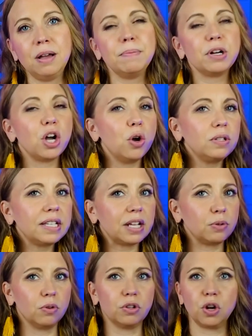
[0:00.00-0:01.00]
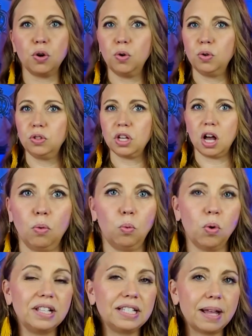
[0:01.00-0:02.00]
But CoSchedule goes
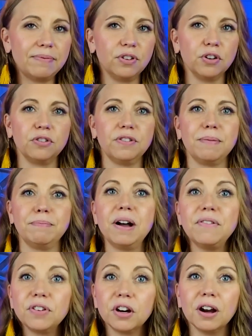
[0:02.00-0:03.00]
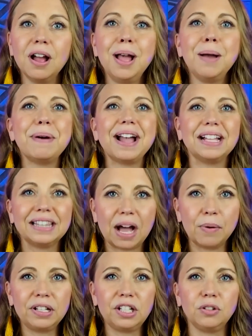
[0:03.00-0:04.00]
one step further than Buffer by
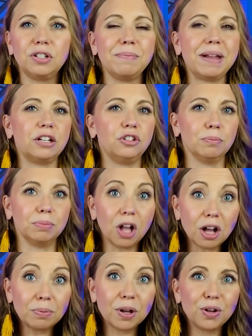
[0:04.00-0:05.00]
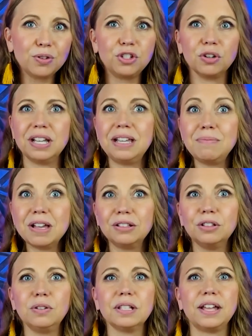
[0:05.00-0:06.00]
allowing you to manage your blog posts, your email
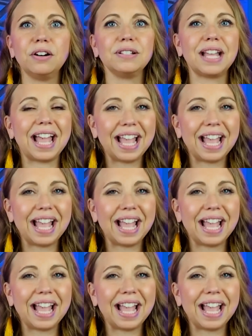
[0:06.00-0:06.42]
newsletters,